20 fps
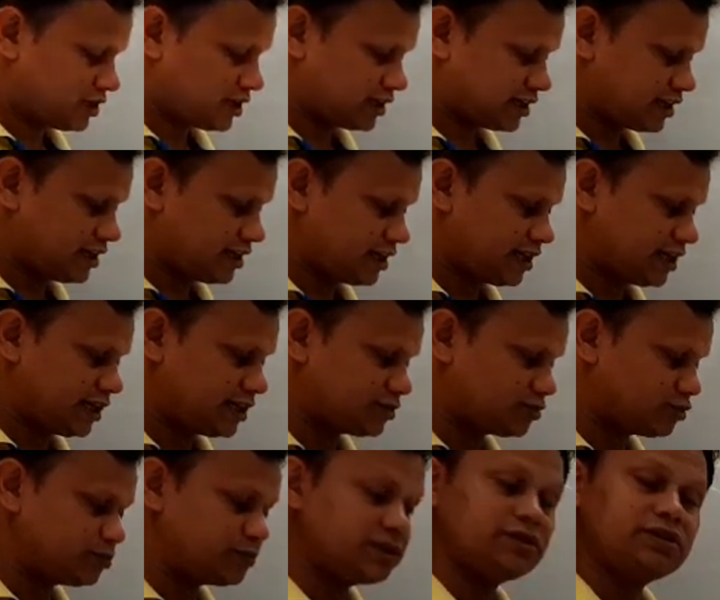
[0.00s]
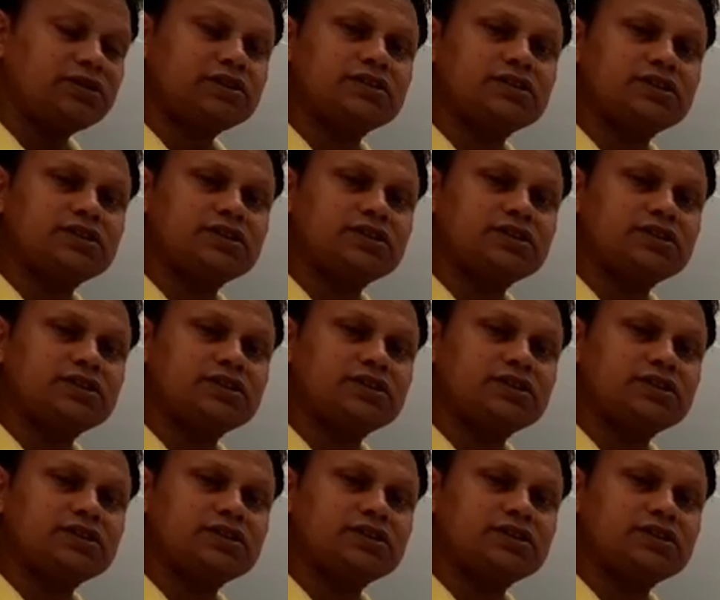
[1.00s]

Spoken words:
again A to B,